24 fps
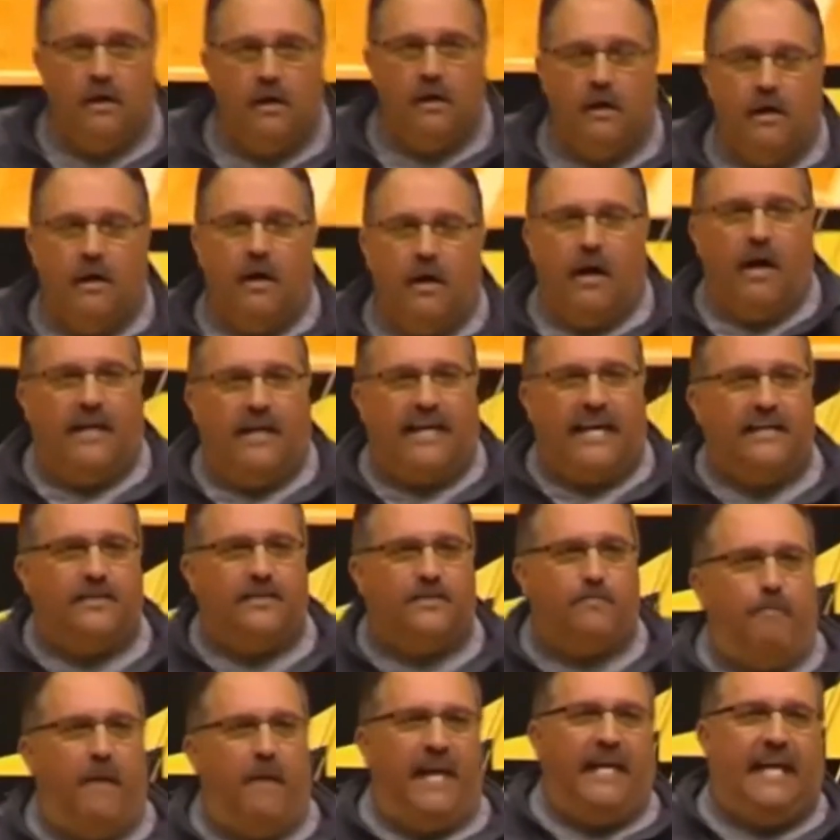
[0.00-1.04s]

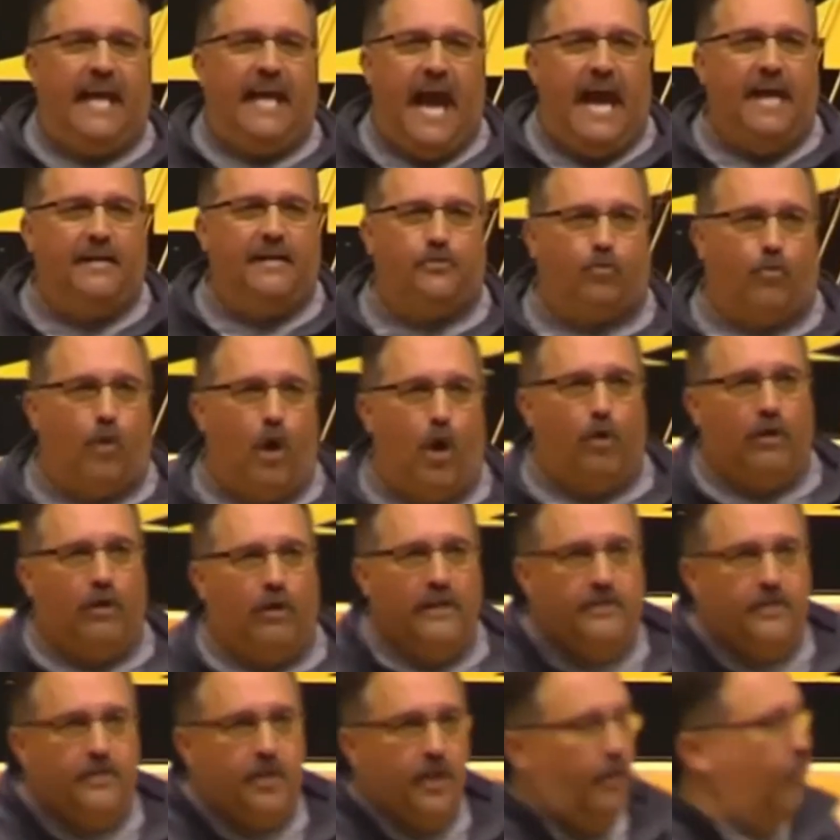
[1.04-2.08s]
against big guys
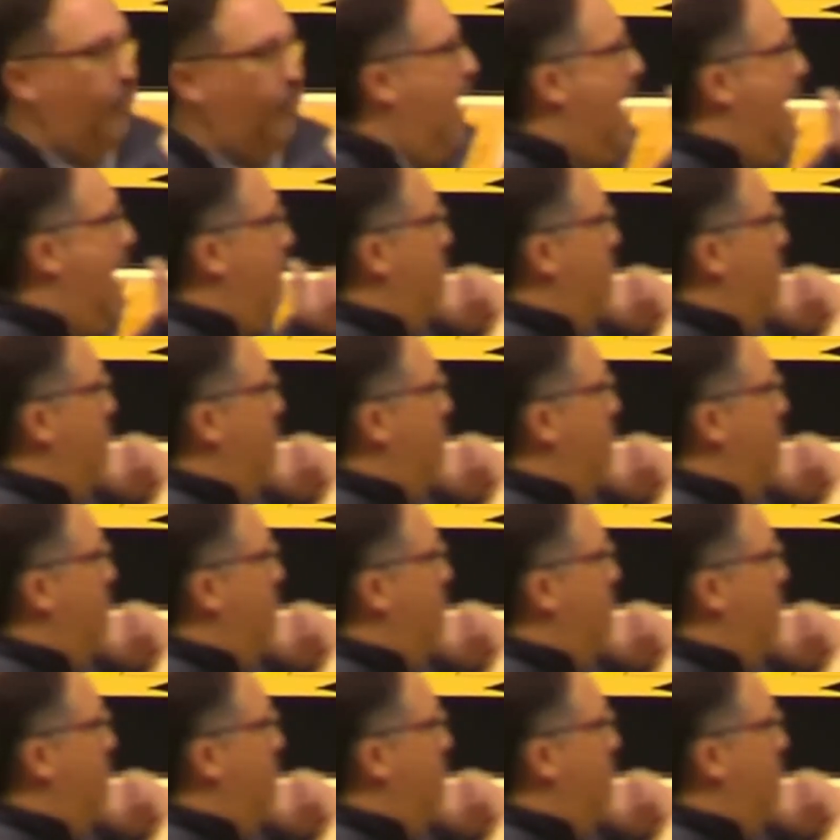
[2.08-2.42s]
rolling to the rim.